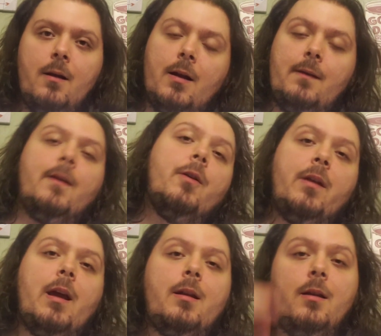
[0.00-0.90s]
Until
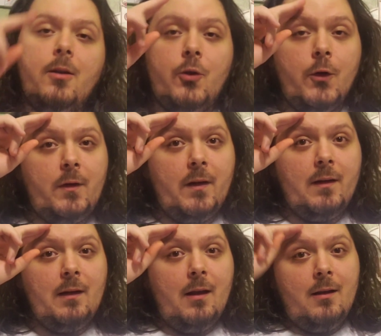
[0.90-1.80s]
then,
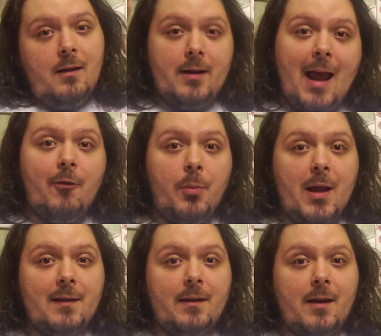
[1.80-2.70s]
deuces, and have a
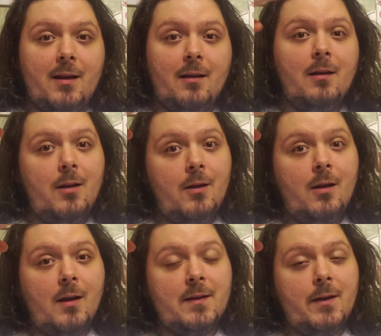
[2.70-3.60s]
blessed day.
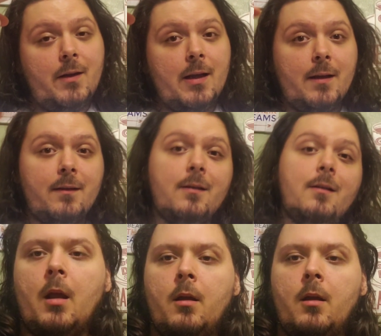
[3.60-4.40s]
I'll see you guys.